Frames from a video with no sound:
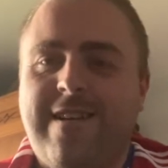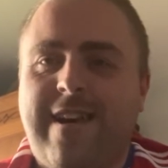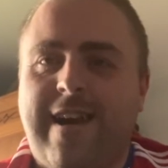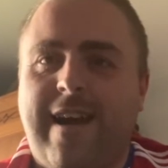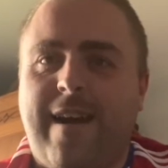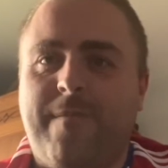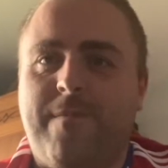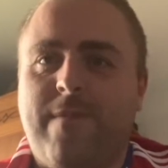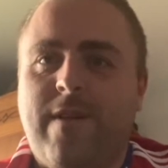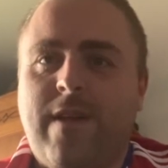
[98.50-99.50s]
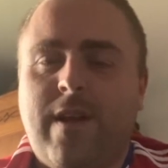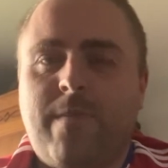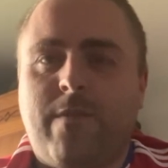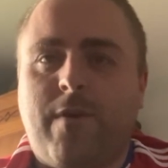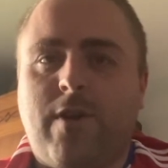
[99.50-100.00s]

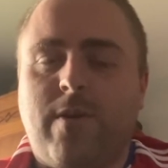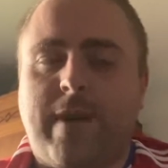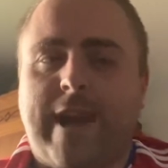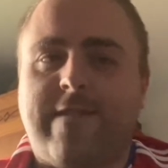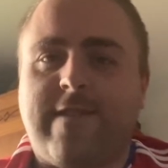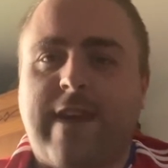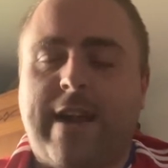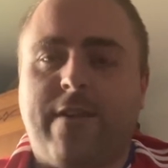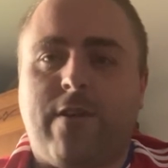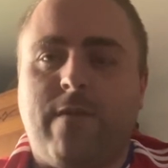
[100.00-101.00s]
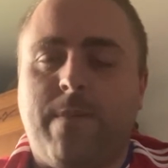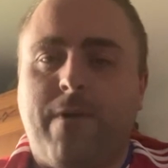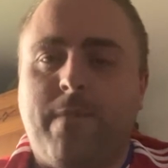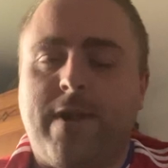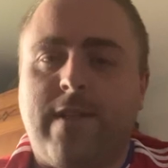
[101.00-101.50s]
But we're coming up against a side that are currently
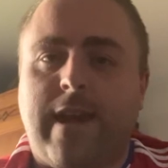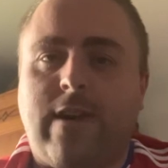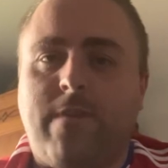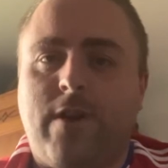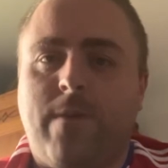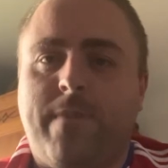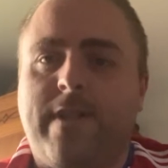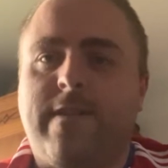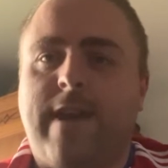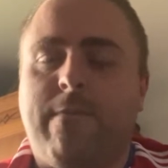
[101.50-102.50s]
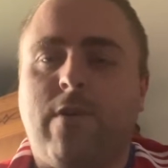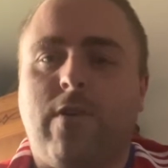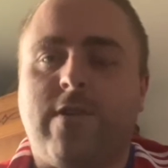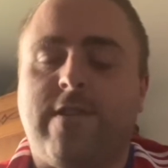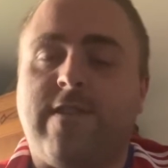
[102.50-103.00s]
bottom of the league coming up, and we're
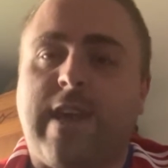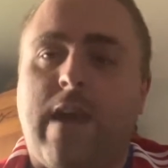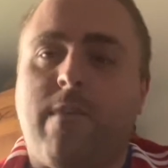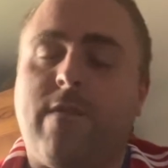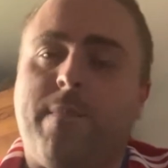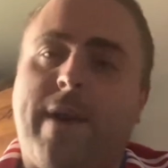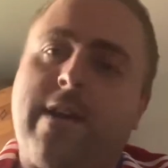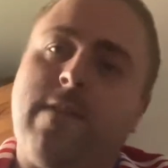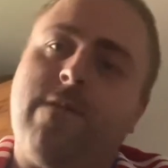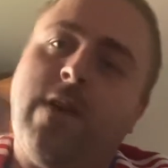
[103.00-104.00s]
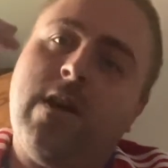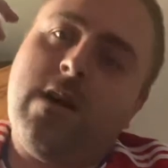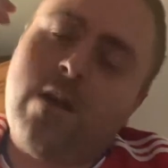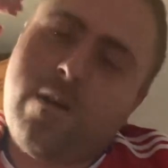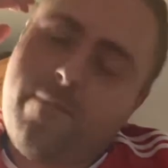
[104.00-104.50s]
going to this game on the back of
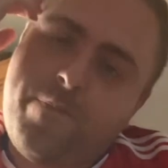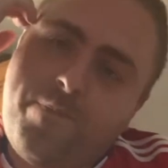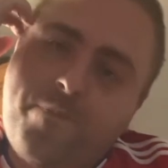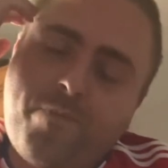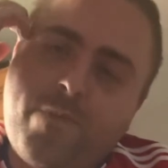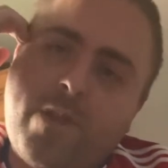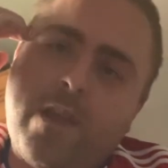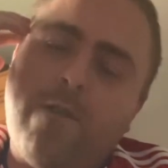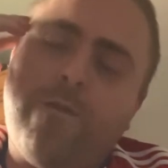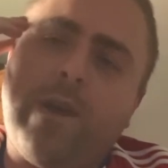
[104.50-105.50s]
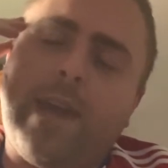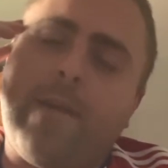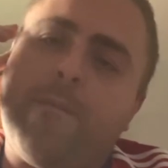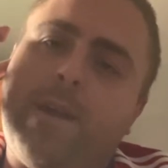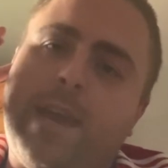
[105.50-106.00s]
three
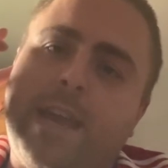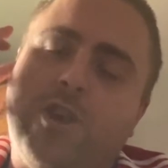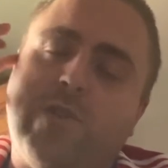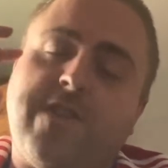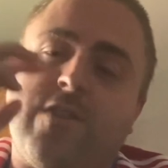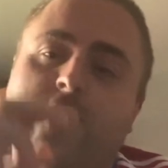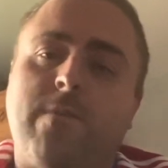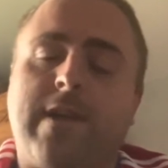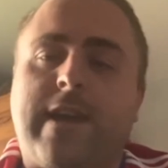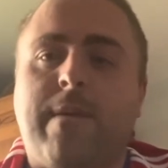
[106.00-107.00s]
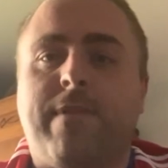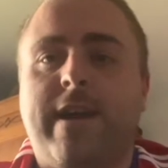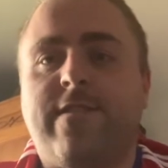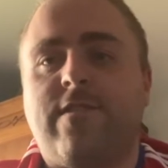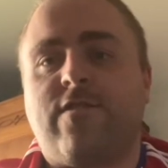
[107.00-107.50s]
injuries to a couple of key
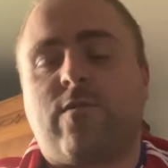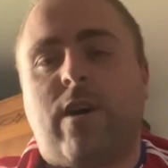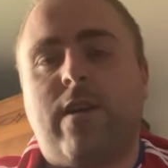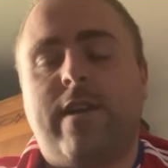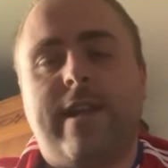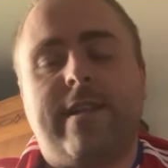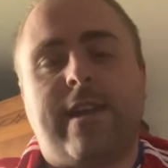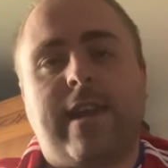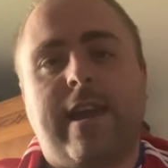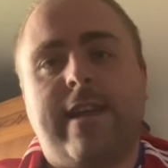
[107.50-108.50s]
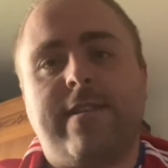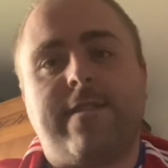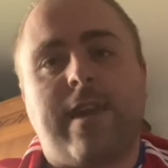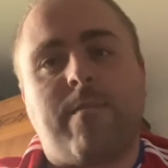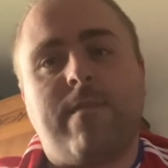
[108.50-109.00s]
players in the squad, in the
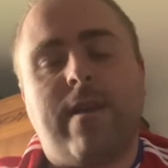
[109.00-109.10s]
team.